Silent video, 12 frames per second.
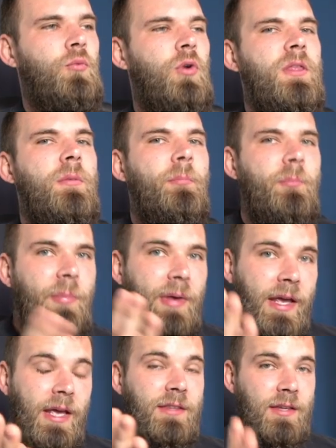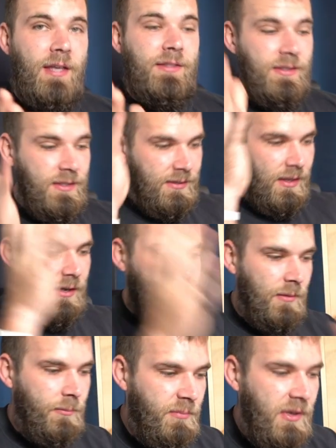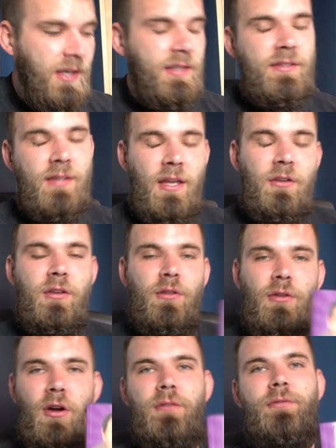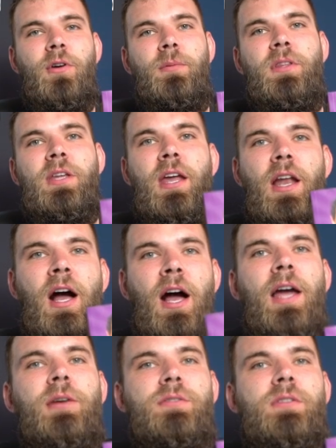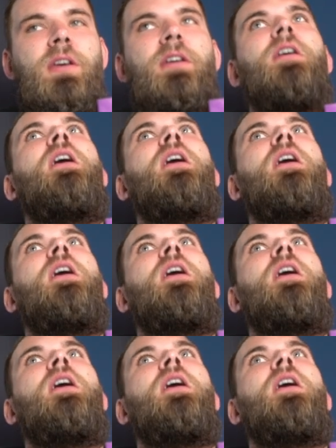One of the big things, this is like the biggest thing you can learn from it that I was like,